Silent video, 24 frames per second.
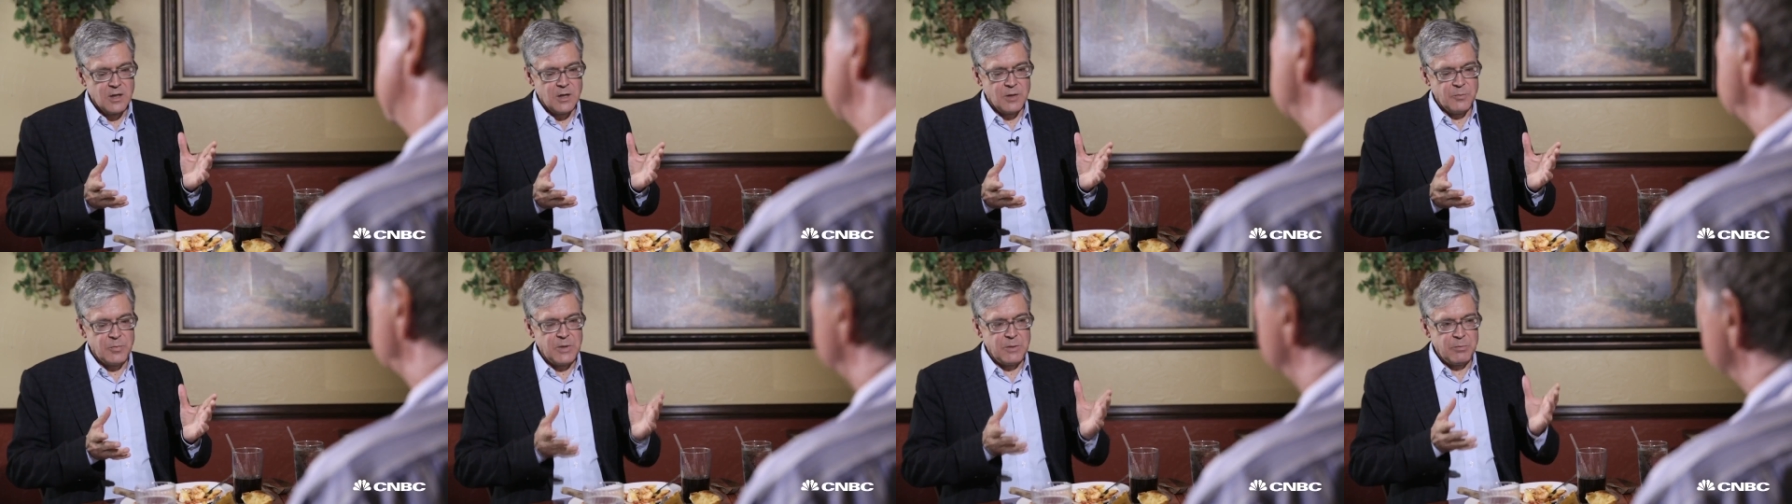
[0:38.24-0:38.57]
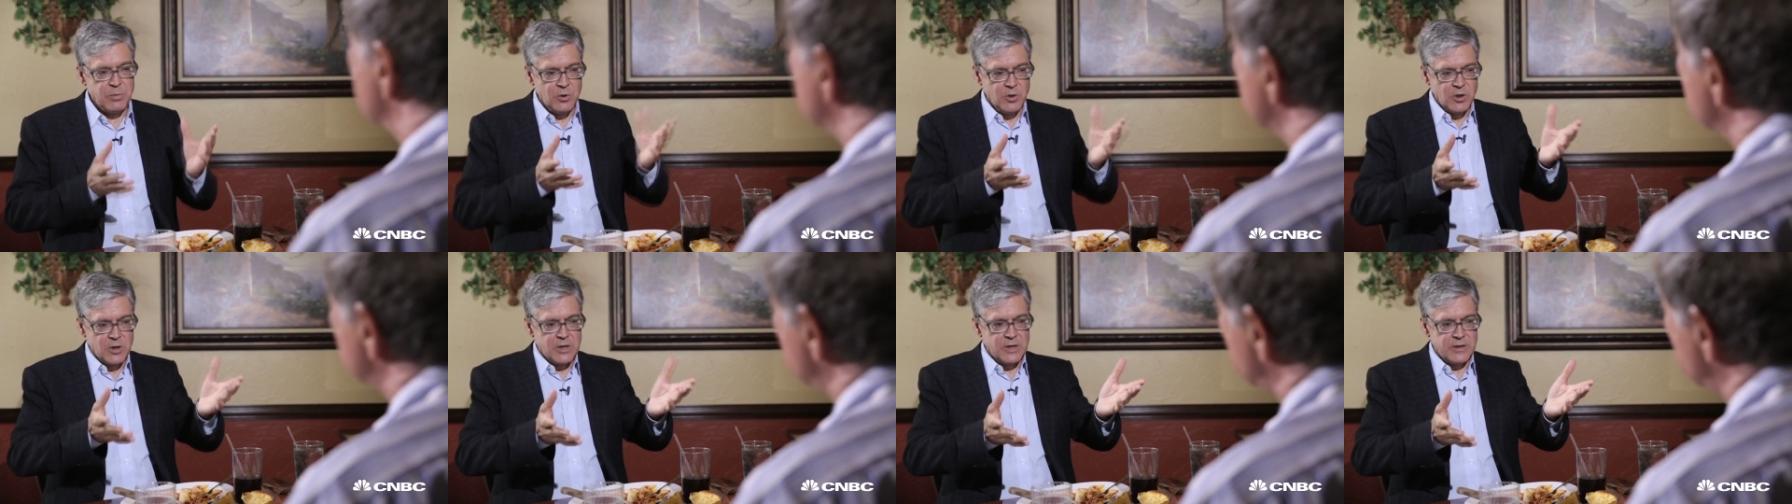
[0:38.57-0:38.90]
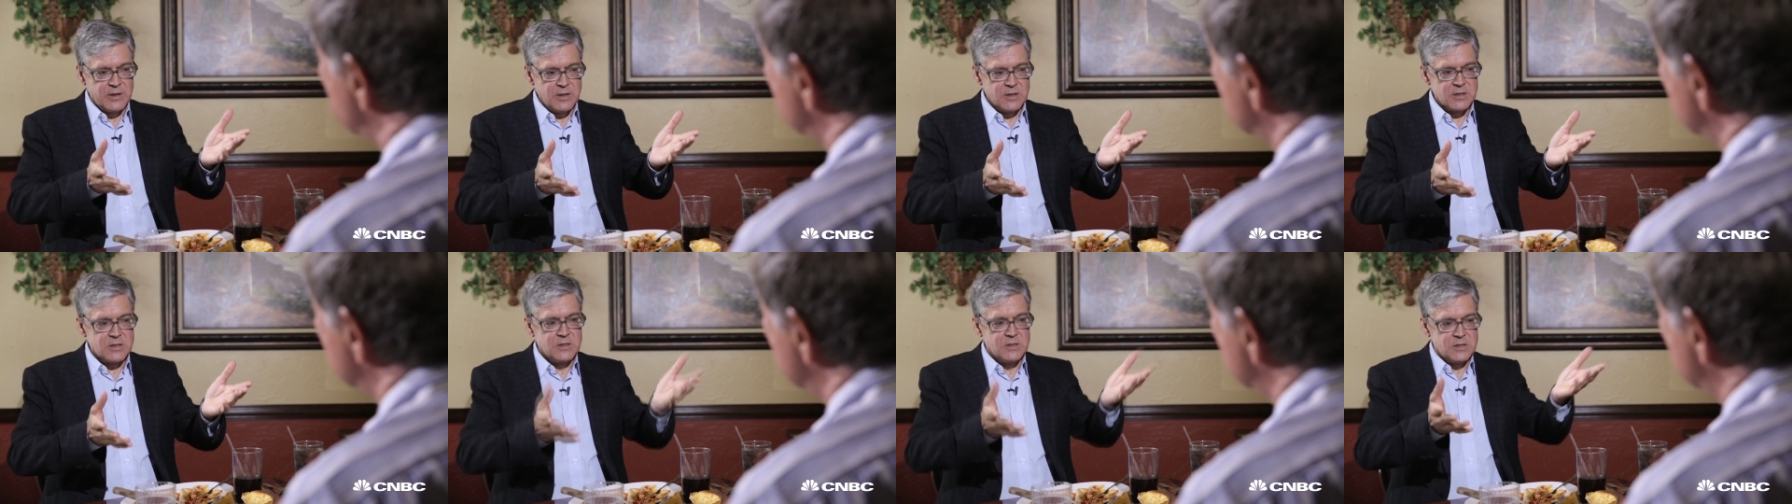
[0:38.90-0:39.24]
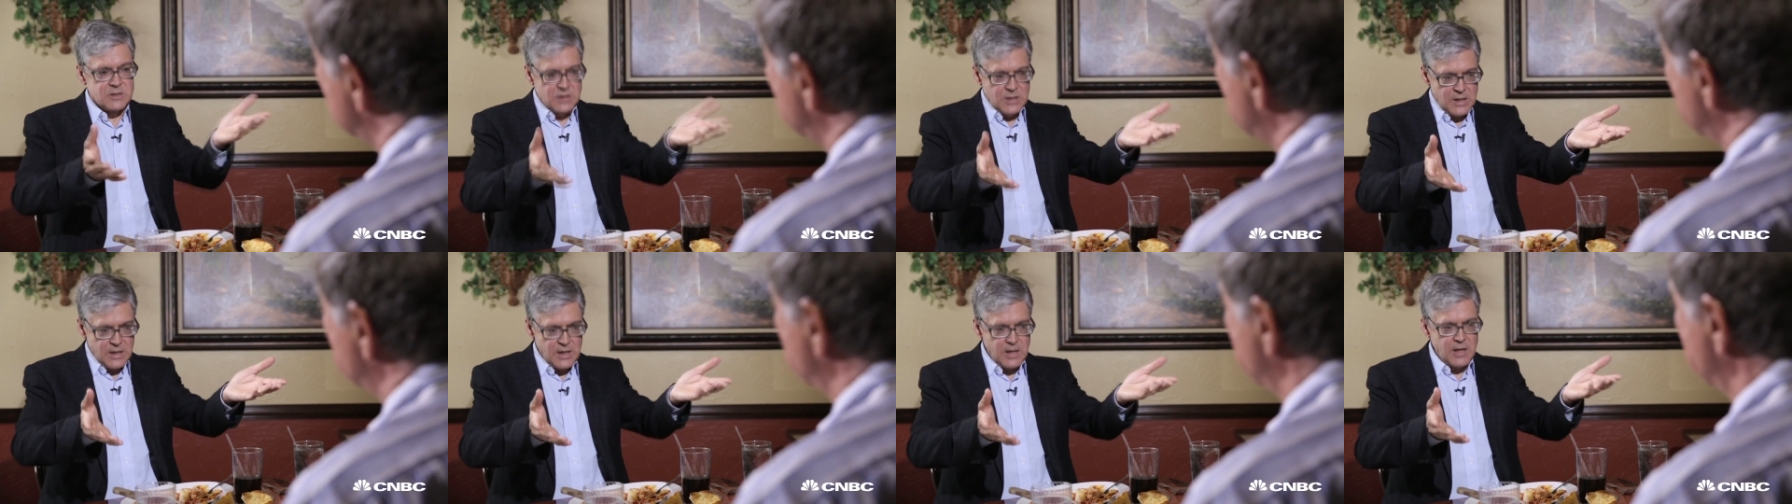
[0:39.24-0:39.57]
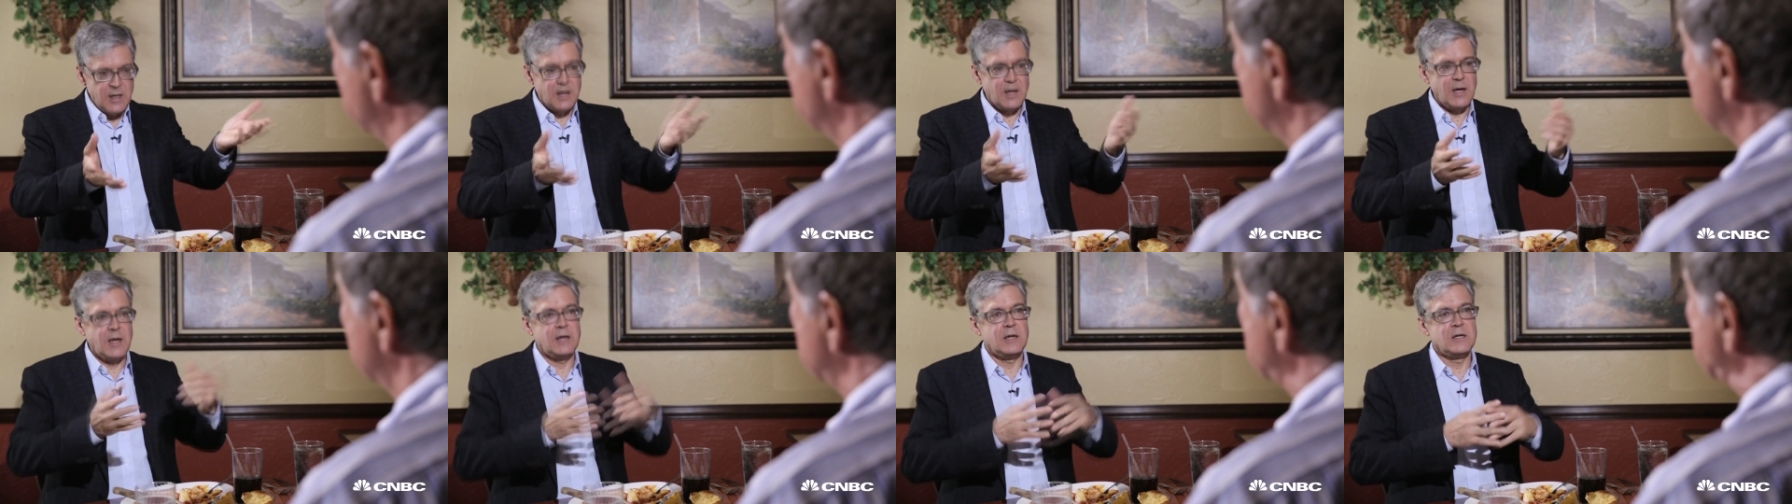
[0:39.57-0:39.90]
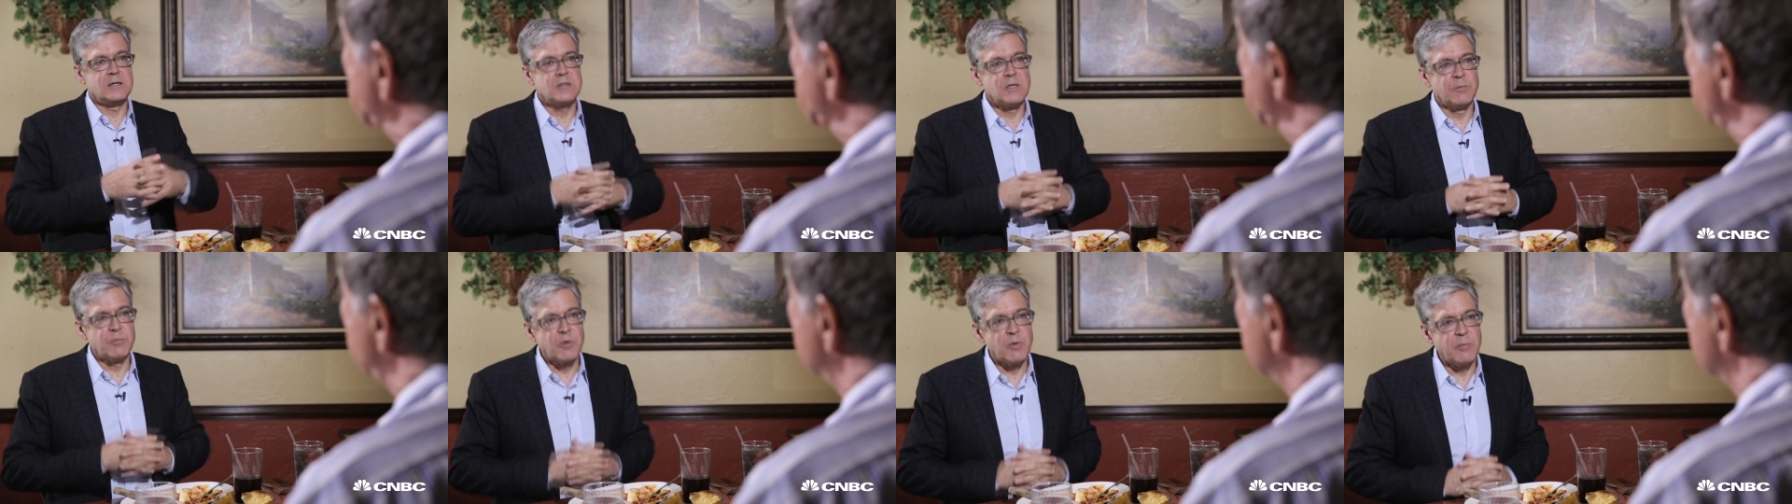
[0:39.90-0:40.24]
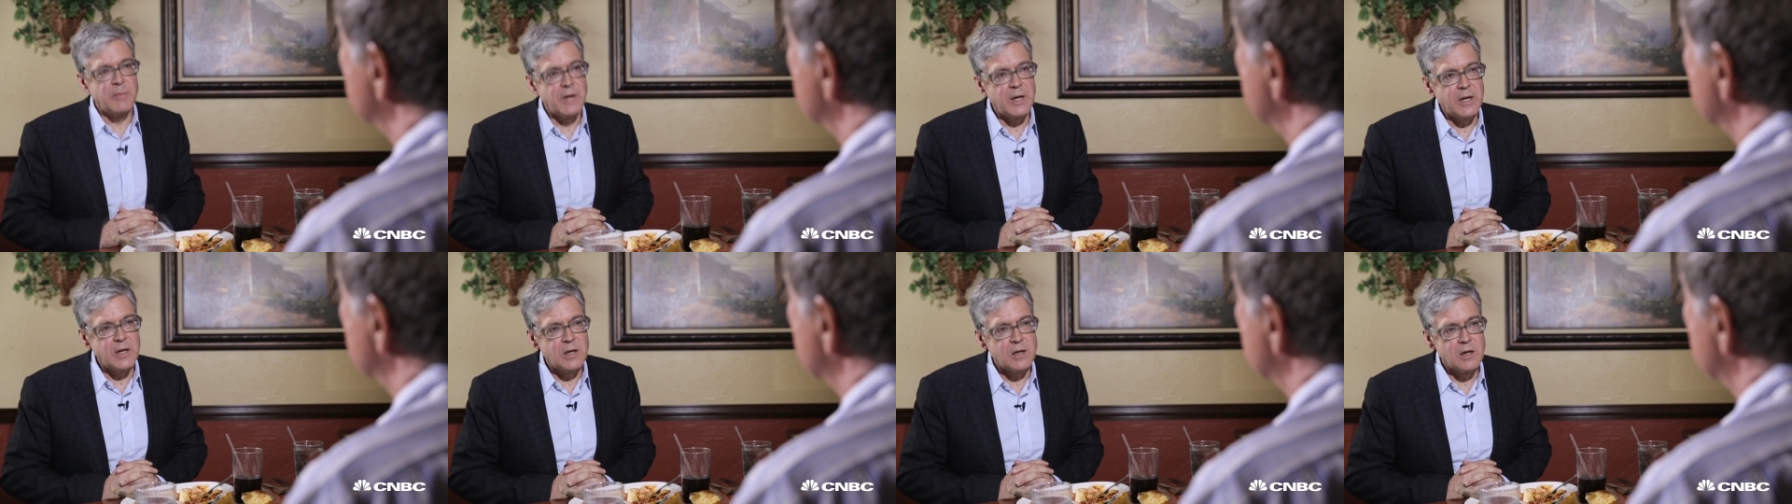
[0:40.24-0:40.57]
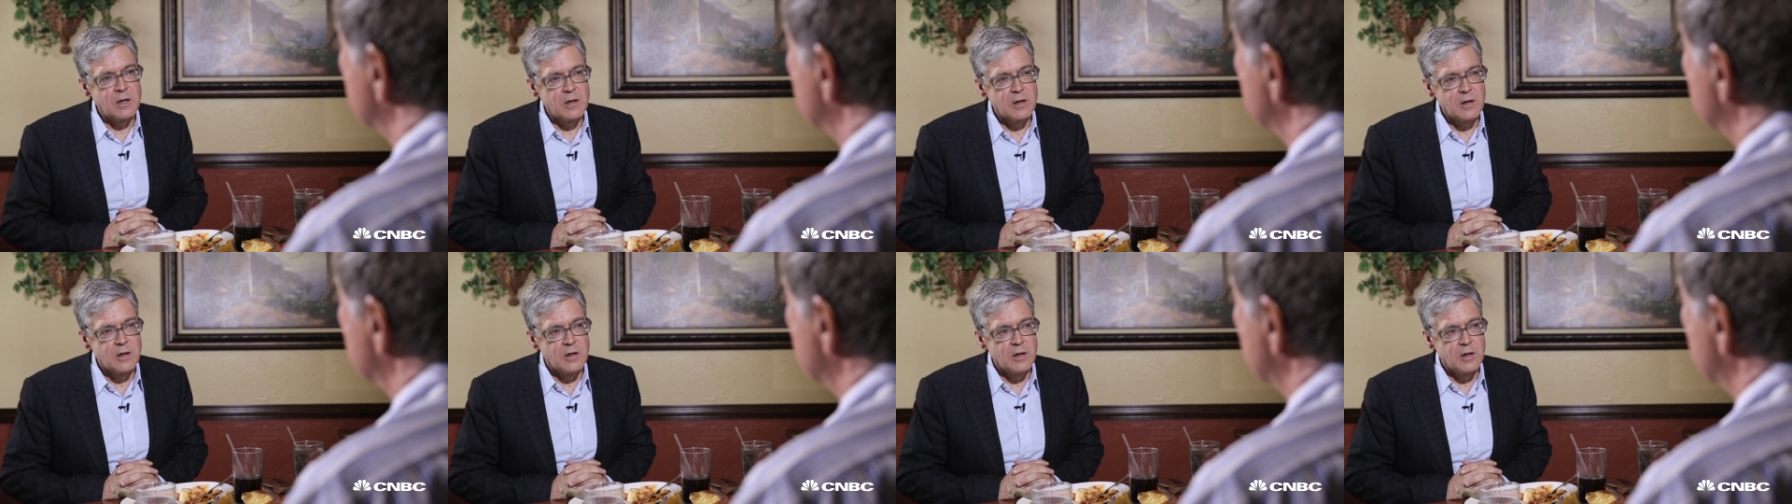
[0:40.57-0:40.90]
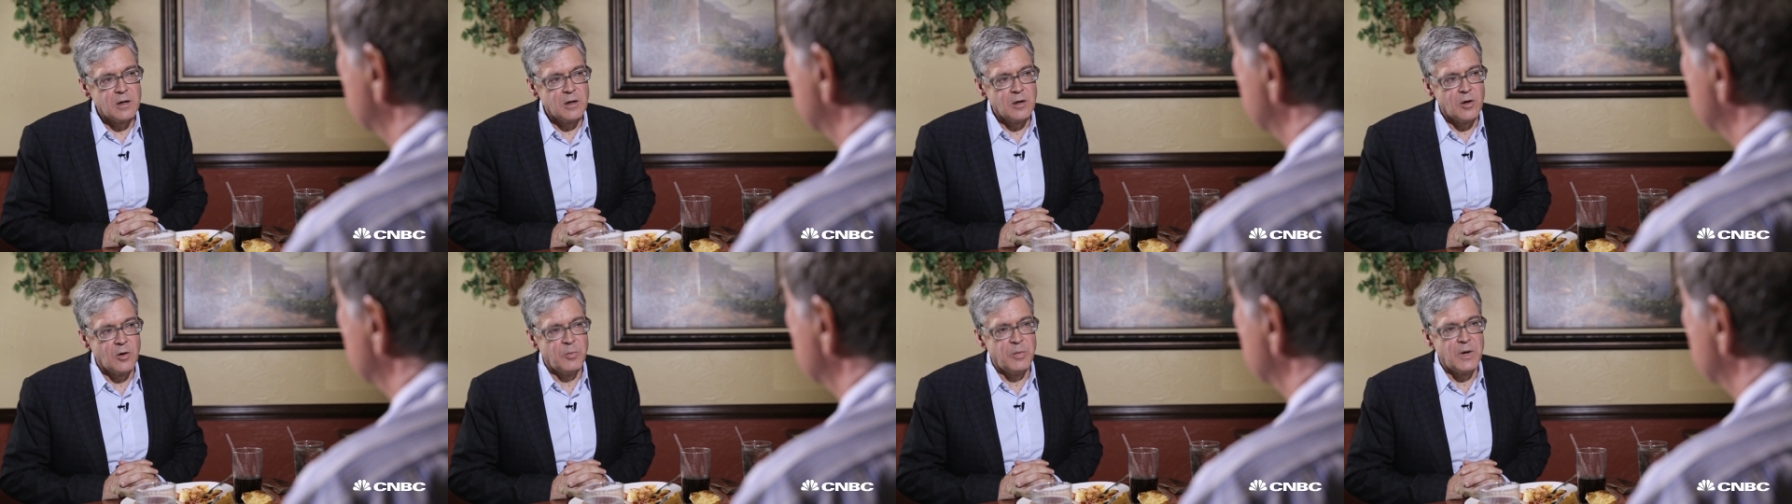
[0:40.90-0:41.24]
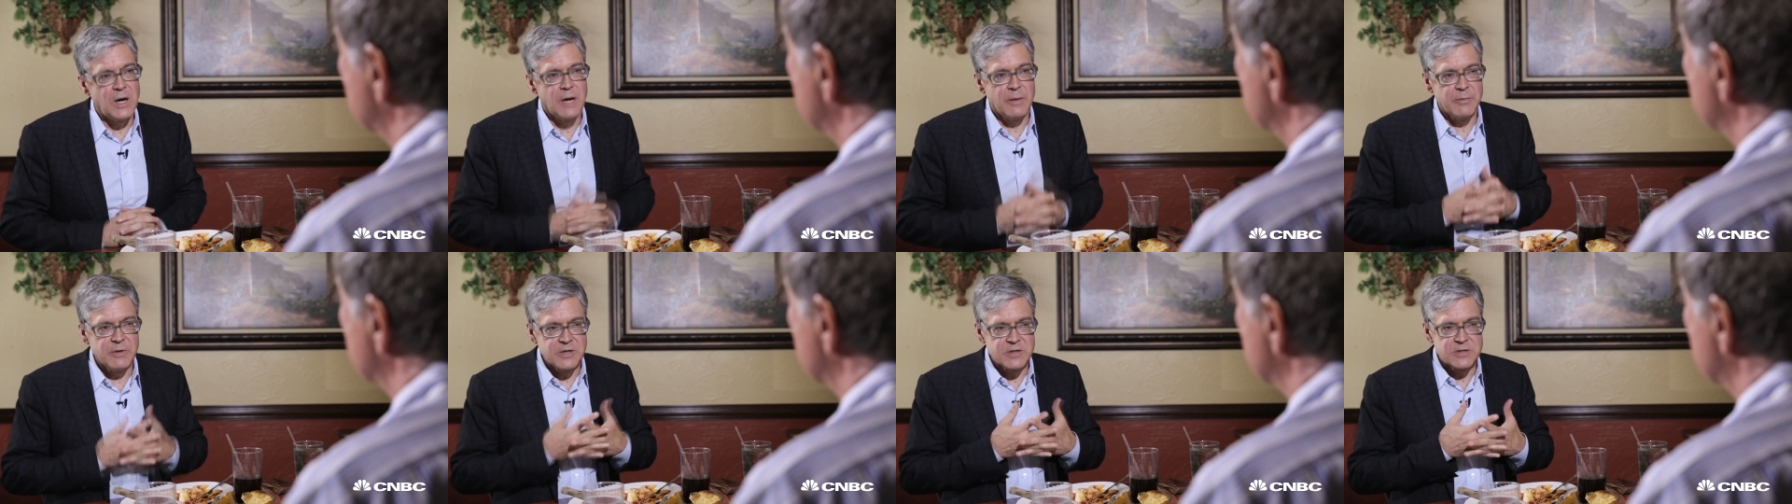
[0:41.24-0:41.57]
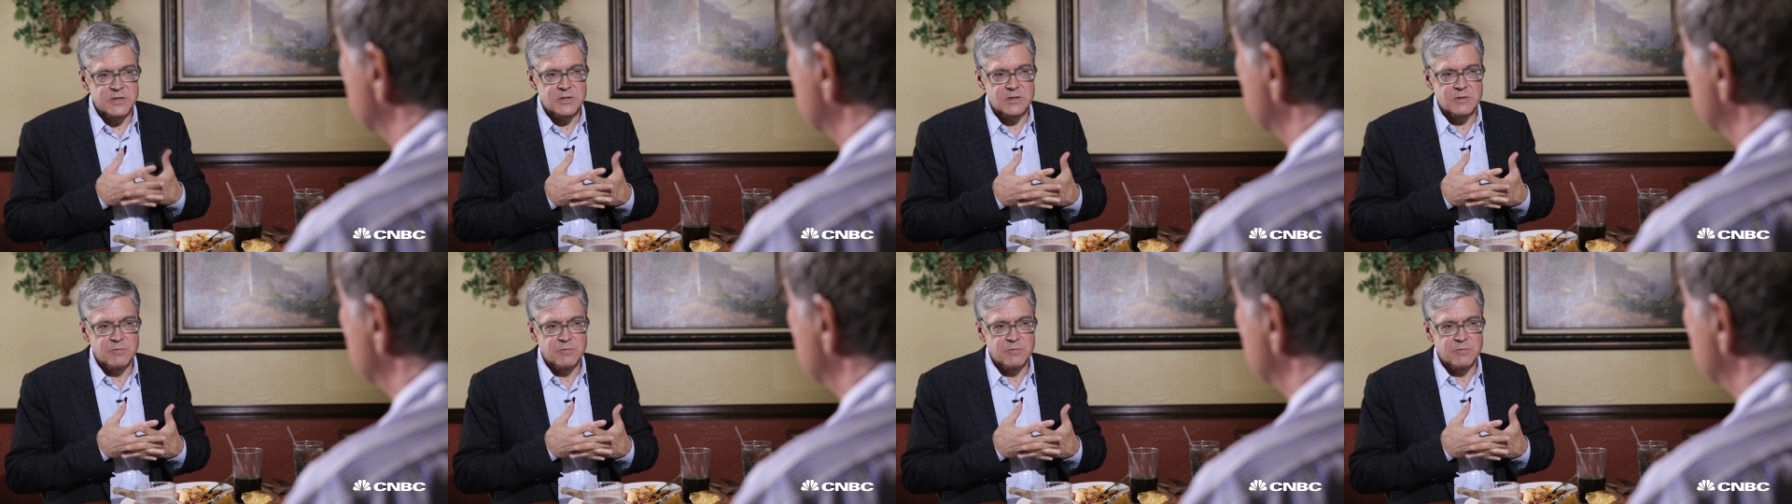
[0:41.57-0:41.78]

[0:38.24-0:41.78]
Uh, people look at this and say, hey, he's implementing Obama's